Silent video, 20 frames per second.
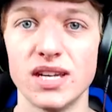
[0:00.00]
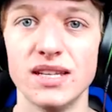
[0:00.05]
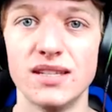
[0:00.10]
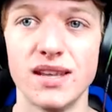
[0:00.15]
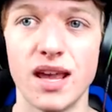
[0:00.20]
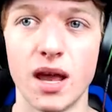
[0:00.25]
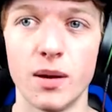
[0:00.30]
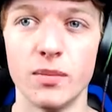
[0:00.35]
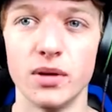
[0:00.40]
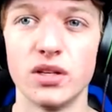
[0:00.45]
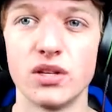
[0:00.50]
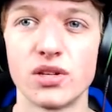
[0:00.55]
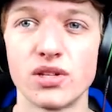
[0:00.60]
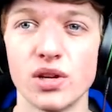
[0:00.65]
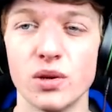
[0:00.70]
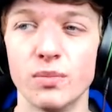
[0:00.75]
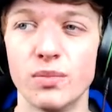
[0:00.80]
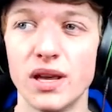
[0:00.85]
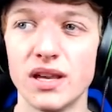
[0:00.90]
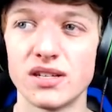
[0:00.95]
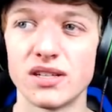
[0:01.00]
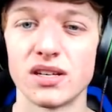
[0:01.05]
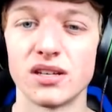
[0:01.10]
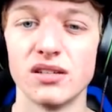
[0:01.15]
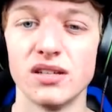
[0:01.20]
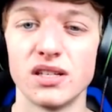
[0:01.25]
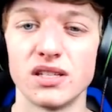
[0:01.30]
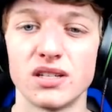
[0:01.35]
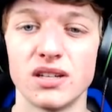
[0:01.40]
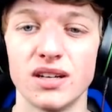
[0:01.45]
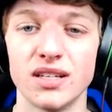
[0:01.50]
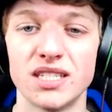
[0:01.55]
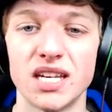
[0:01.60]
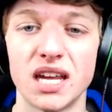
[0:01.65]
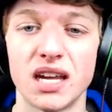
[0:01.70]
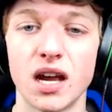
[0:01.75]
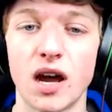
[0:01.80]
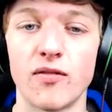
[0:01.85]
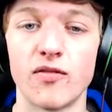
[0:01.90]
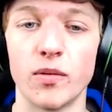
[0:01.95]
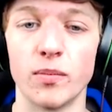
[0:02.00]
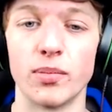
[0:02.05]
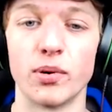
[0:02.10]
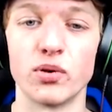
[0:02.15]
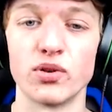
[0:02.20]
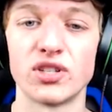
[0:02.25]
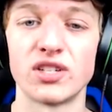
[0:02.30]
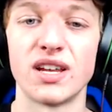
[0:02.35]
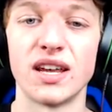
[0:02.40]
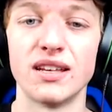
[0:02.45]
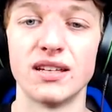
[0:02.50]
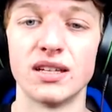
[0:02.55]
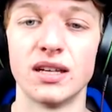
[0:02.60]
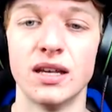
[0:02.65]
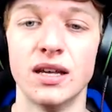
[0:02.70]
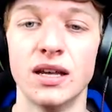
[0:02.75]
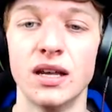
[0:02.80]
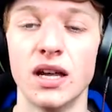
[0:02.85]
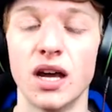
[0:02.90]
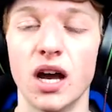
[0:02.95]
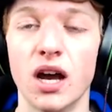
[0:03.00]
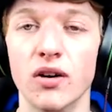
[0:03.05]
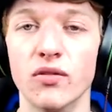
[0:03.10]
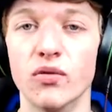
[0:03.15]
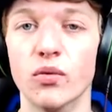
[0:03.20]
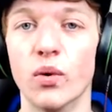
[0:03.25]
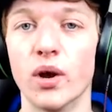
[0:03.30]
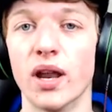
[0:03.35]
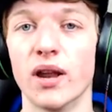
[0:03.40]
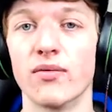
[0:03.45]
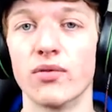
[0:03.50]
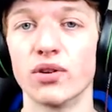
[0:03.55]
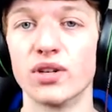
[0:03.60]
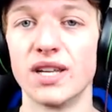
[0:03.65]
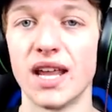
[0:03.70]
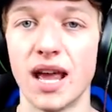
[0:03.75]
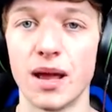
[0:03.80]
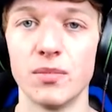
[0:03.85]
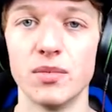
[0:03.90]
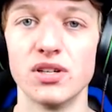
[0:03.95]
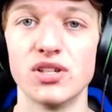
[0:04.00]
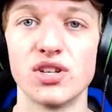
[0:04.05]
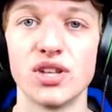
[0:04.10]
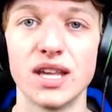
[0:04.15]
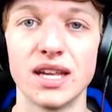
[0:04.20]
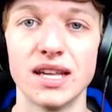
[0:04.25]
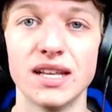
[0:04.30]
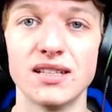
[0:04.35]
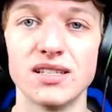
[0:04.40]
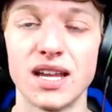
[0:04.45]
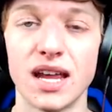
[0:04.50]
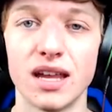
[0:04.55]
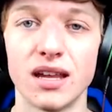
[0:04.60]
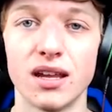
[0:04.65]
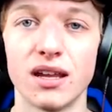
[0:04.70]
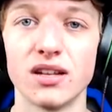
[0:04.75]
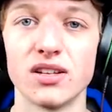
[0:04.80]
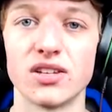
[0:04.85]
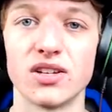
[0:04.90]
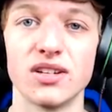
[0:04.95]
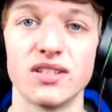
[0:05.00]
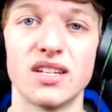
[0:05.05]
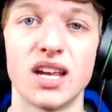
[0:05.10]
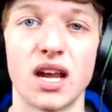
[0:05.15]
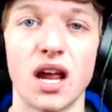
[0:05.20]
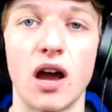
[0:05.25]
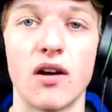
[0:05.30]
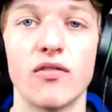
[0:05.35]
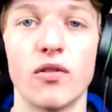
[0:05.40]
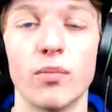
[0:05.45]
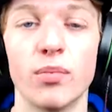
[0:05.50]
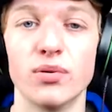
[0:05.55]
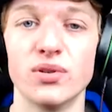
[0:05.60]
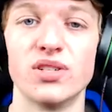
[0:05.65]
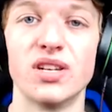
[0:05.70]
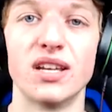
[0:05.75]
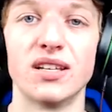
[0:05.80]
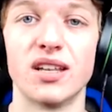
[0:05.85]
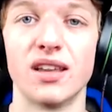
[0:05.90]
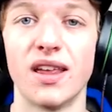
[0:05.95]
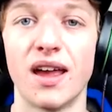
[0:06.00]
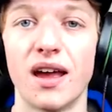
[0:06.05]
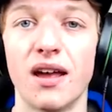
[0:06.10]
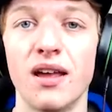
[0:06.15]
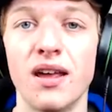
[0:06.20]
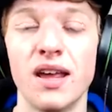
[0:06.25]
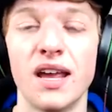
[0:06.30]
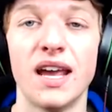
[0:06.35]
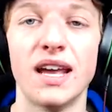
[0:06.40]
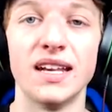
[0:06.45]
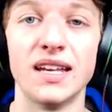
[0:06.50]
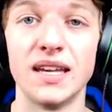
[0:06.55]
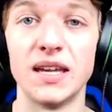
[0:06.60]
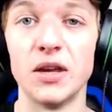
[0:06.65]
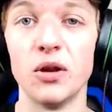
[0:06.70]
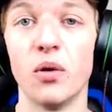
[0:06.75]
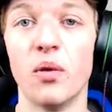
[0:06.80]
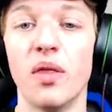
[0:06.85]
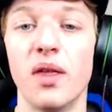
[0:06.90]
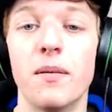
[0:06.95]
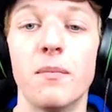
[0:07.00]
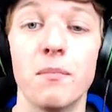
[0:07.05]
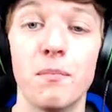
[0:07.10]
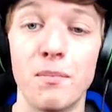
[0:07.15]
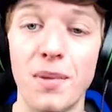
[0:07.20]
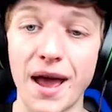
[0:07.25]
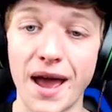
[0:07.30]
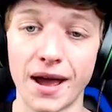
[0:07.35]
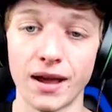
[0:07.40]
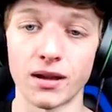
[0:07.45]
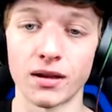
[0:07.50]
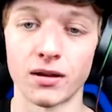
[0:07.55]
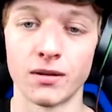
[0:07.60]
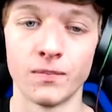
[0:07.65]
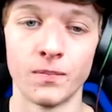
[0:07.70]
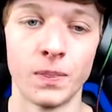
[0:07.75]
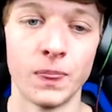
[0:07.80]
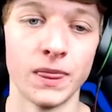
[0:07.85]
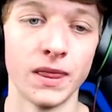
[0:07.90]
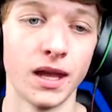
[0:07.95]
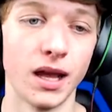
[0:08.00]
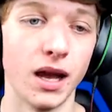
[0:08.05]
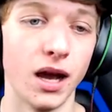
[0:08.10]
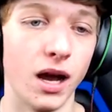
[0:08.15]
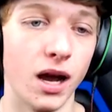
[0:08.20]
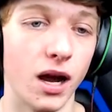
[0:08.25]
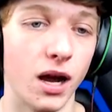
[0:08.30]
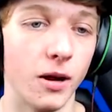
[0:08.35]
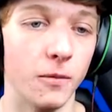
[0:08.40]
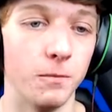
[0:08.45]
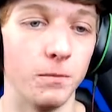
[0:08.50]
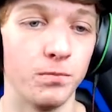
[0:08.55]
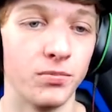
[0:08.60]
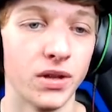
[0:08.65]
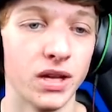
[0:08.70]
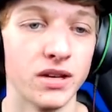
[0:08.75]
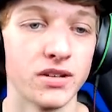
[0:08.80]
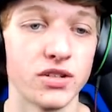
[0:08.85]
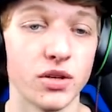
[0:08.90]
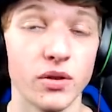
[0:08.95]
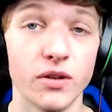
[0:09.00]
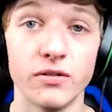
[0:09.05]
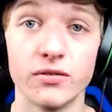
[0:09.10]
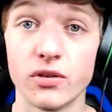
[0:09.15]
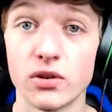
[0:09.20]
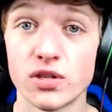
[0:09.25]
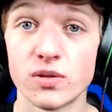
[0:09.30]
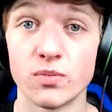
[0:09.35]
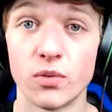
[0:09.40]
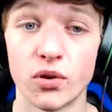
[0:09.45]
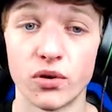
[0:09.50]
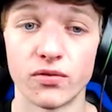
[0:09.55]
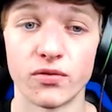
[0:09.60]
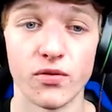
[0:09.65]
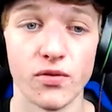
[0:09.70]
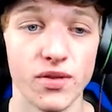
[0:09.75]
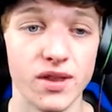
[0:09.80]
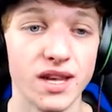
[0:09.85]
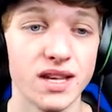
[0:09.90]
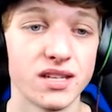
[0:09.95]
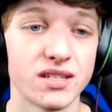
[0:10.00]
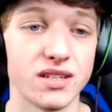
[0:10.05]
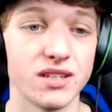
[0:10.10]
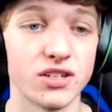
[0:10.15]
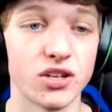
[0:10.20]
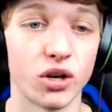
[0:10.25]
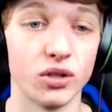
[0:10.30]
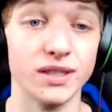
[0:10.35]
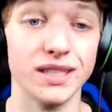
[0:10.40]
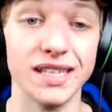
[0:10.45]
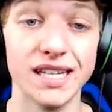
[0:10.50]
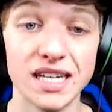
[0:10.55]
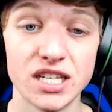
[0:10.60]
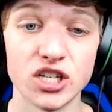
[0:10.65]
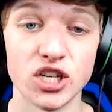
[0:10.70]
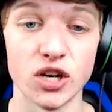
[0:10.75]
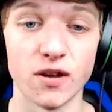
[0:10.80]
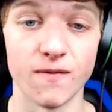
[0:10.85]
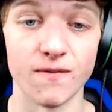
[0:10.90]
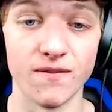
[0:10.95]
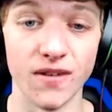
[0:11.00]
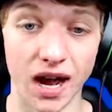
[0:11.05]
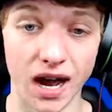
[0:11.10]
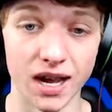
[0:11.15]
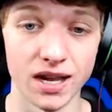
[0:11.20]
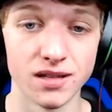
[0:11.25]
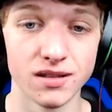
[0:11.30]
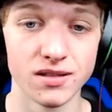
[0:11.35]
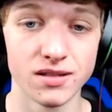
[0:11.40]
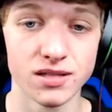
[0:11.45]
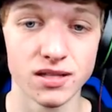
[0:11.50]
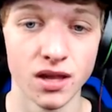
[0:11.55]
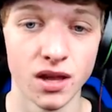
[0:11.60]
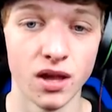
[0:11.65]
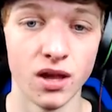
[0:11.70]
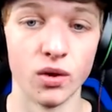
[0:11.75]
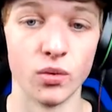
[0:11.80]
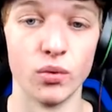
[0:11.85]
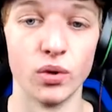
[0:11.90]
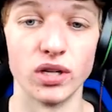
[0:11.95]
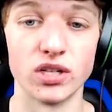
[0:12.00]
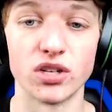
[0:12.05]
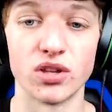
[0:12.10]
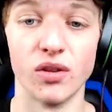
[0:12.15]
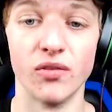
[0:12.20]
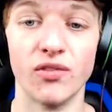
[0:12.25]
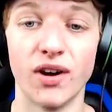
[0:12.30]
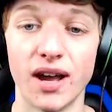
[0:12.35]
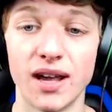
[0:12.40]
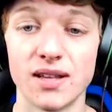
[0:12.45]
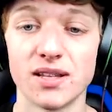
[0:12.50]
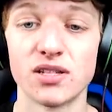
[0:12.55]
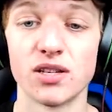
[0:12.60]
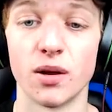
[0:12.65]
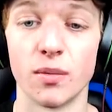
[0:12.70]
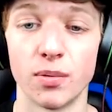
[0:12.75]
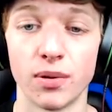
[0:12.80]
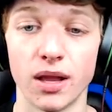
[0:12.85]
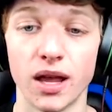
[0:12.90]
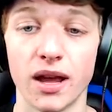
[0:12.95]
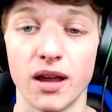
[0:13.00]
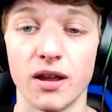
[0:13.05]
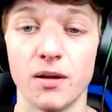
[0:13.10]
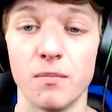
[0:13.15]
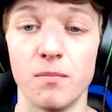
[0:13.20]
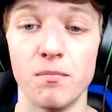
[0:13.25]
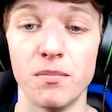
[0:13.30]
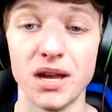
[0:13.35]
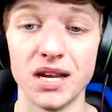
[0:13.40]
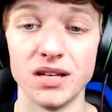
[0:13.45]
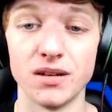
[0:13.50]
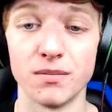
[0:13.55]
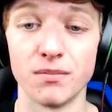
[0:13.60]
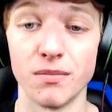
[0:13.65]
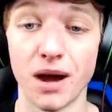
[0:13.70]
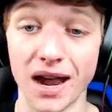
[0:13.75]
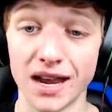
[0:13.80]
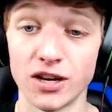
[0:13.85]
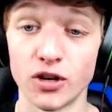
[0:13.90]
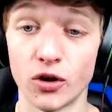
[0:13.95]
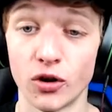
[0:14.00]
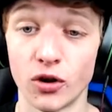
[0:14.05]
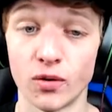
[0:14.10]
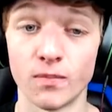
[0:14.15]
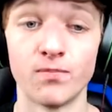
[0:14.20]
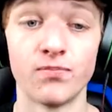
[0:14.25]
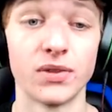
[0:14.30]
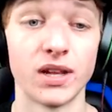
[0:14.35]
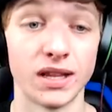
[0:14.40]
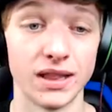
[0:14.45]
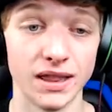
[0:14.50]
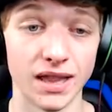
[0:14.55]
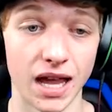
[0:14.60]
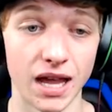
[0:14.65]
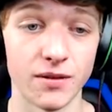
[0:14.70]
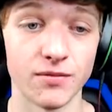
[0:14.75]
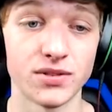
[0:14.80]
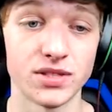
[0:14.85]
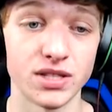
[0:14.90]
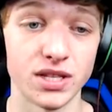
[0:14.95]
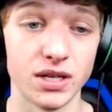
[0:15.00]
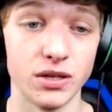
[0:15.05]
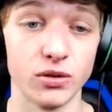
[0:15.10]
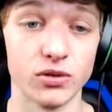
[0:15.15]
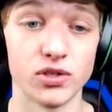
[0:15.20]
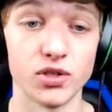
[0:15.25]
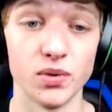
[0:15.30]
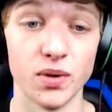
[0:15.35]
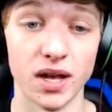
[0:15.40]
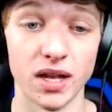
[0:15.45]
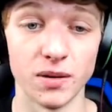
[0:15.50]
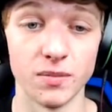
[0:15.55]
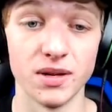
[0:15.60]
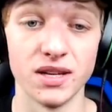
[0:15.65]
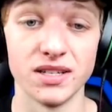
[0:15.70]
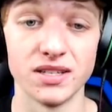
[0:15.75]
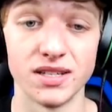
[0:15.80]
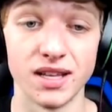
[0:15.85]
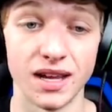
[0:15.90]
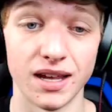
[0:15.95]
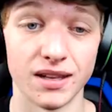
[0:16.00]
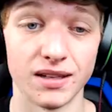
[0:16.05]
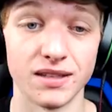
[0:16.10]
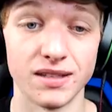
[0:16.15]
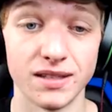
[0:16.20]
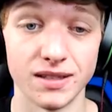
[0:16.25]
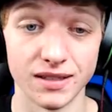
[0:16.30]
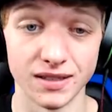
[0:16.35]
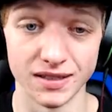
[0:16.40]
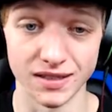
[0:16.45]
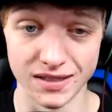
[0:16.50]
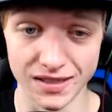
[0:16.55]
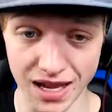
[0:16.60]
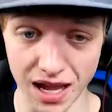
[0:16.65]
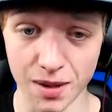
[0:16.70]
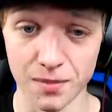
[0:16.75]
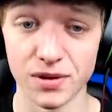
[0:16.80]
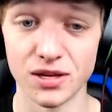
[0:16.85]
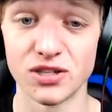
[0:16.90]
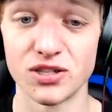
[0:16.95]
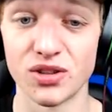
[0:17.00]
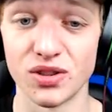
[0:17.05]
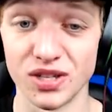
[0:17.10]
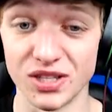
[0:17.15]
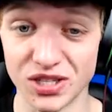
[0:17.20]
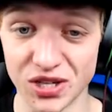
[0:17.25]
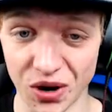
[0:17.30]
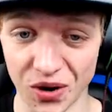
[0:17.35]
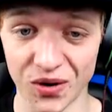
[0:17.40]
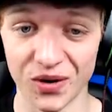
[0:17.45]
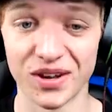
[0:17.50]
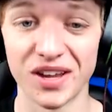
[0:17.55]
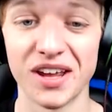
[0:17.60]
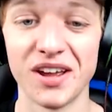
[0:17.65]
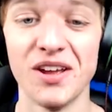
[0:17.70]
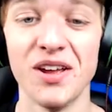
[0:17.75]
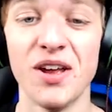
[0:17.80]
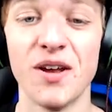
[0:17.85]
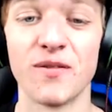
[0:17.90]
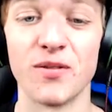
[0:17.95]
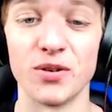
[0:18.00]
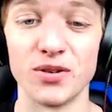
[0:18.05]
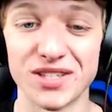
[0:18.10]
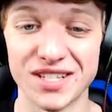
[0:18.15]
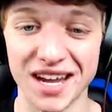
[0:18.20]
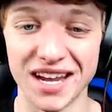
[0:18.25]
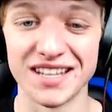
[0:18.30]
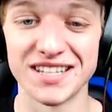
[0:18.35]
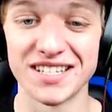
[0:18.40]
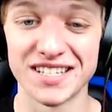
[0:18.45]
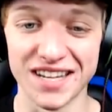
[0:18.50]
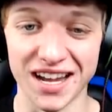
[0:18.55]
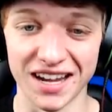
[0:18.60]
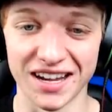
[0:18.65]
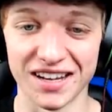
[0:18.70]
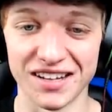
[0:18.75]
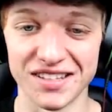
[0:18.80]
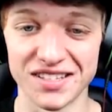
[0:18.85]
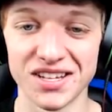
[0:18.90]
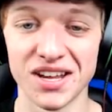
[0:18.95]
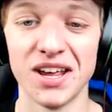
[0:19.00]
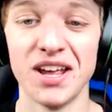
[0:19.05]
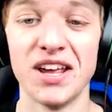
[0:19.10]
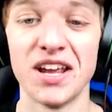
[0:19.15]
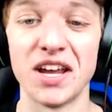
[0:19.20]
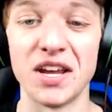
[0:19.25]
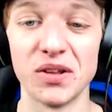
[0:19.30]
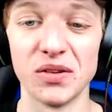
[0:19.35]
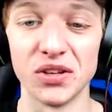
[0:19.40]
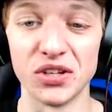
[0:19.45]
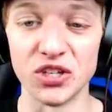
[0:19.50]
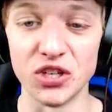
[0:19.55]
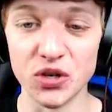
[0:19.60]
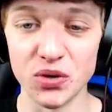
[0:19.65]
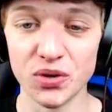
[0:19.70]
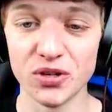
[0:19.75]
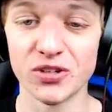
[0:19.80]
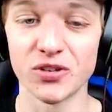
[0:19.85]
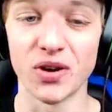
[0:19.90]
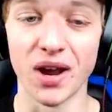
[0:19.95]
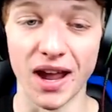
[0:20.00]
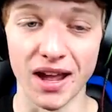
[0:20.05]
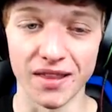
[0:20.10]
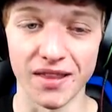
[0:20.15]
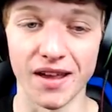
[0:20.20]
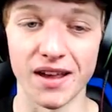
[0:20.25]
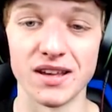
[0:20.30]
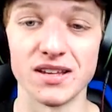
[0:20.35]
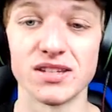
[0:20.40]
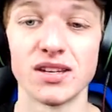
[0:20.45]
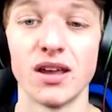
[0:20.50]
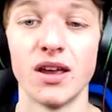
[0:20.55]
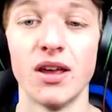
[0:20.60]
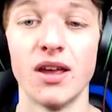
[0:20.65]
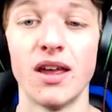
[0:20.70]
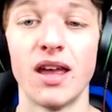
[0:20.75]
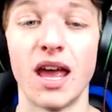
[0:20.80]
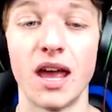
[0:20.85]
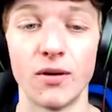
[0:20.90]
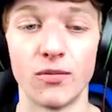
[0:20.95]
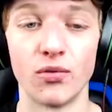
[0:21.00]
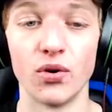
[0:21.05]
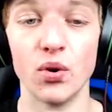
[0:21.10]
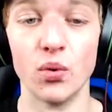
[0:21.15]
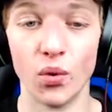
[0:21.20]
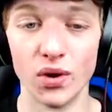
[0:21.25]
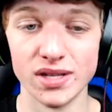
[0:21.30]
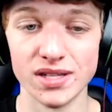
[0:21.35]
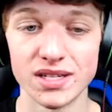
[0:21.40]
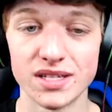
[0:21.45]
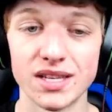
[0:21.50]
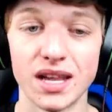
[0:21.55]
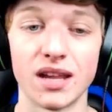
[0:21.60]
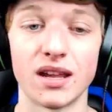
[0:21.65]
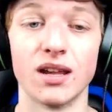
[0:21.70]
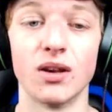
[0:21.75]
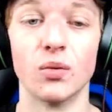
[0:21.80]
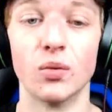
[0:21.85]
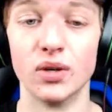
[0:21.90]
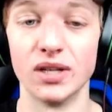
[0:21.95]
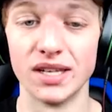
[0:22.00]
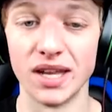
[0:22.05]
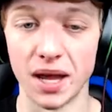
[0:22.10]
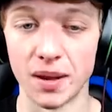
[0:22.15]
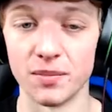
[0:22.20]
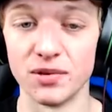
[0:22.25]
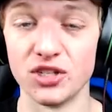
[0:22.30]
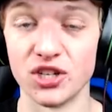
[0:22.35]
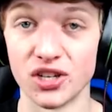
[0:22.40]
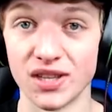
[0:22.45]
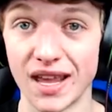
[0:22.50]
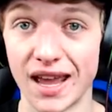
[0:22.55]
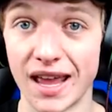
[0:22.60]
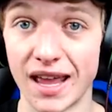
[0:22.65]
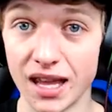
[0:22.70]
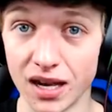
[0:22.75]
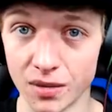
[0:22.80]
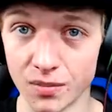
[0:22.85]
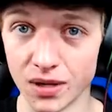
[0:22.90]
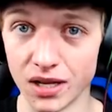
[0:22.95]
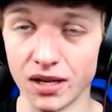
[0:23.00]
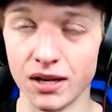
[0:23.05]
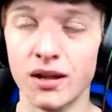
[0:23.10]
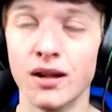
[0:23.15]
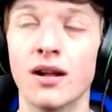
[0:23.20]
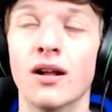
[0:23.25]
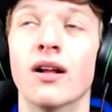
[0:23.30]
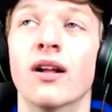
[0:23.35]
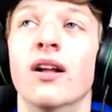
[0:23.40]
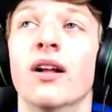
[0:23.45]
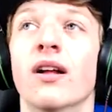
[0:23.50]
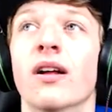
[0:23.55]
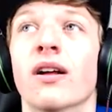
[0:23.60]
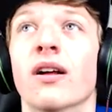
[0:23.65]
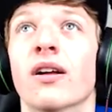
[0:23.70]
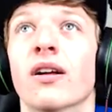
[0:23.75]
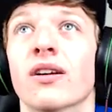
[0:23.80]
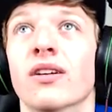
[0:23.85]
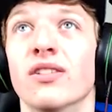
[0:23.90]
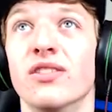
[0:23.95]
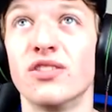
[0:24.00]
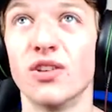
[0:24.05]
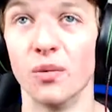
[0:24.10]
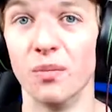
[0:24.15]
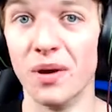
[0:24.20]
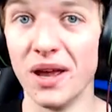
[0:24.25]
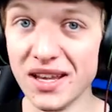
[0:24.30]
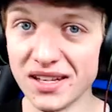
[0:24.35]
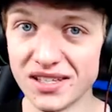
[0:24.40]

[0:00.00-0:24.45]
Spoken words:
as get damaged. So basically, it's going to take off a percent of whatever damage they get taken. It's going to take off a percent of that and heal them back. So the first morph for this is called Leeching Vines, which the vines apply minor lifesteal to enemies that damage the target for 10 seconds, healing you and your allies every 1 second when damaging that enemy. So